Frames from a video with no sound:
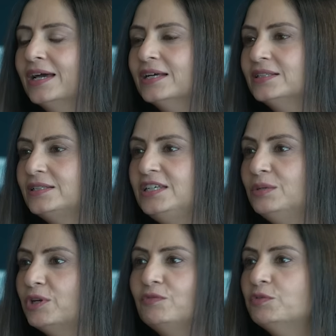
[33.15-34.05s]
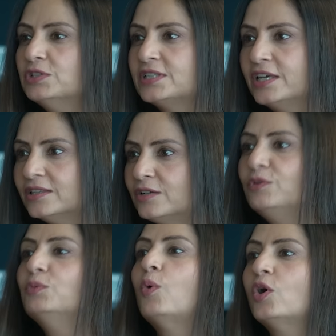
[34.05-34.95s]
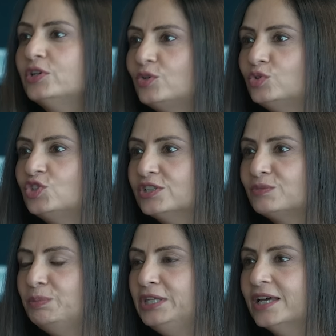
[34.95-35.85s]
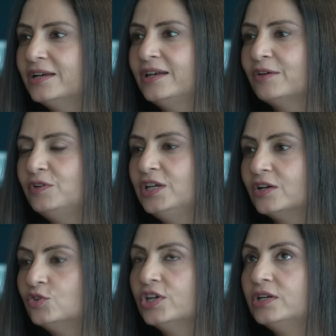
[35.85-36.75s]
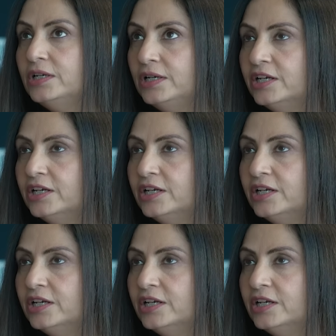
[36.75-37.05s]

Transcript: as a team and we were saying that we want to just be there in every country and